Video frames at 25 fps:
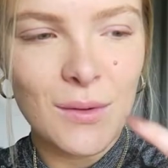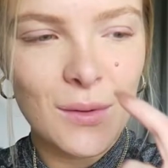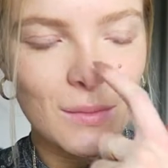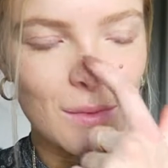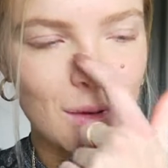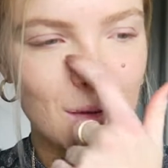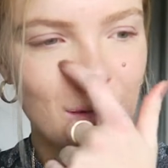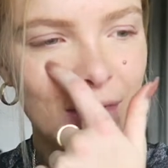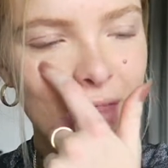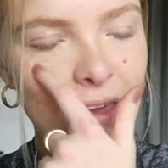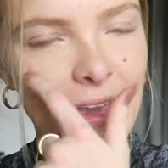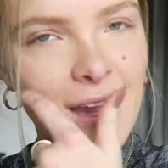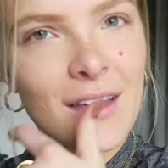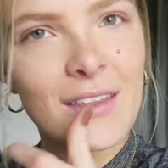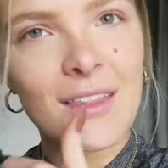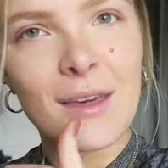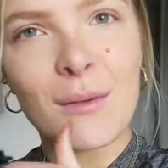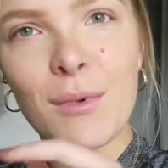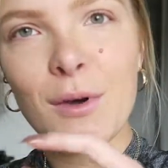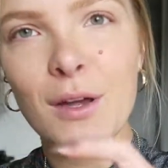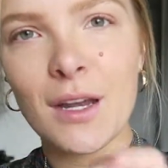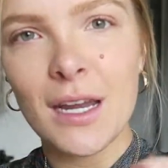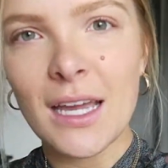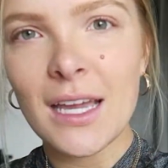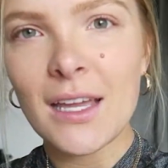When we were there, they
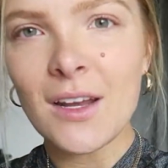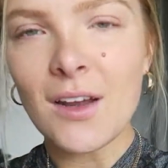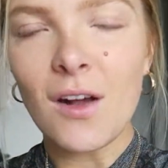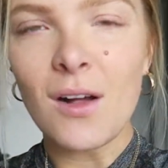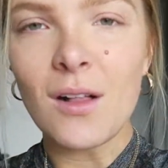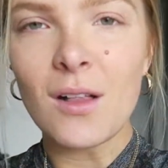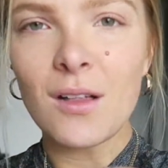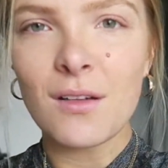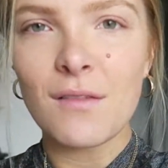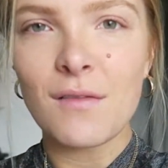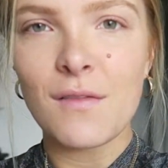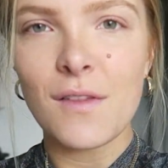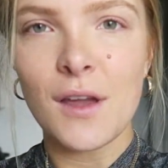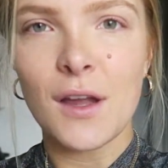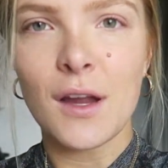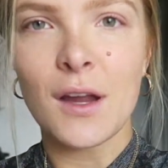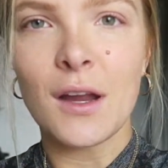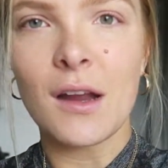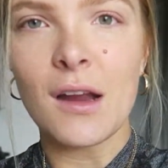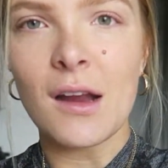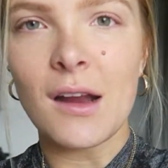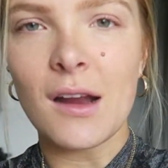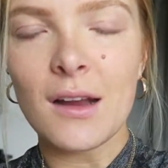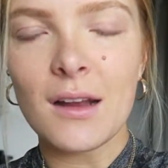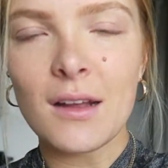put it in all of
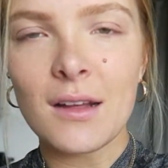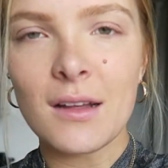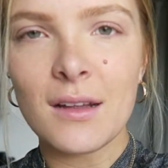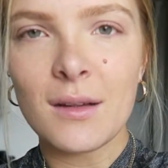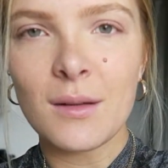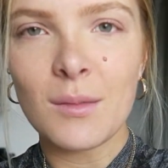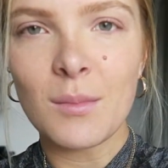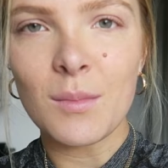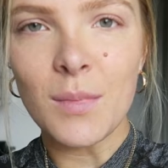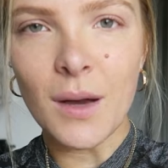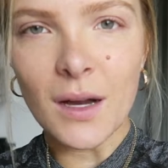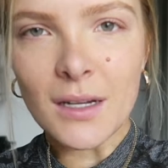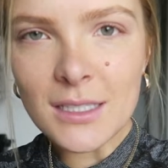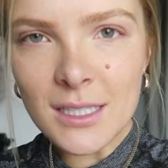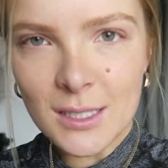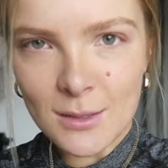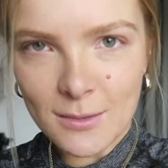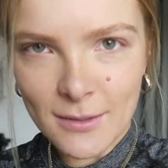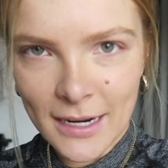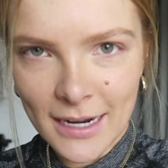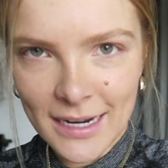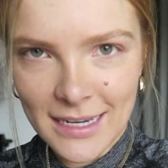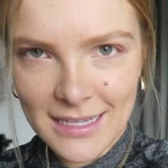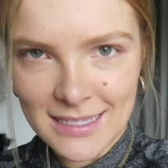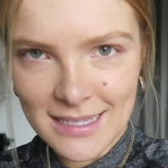their bug
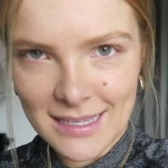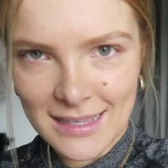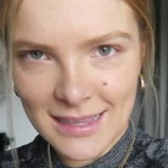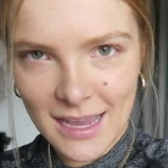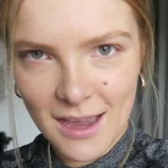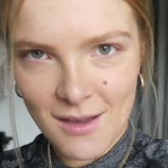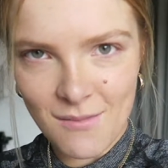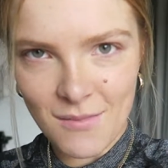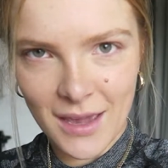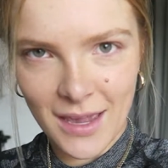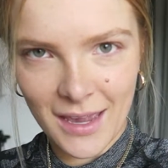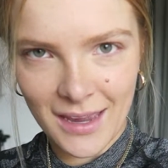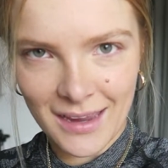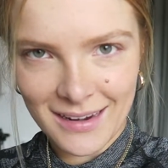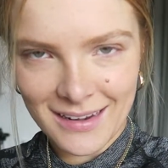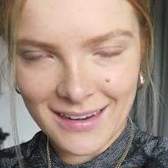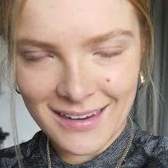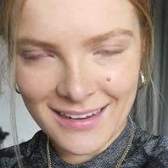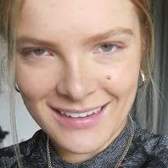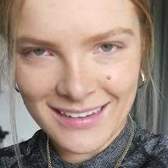sprays that they made.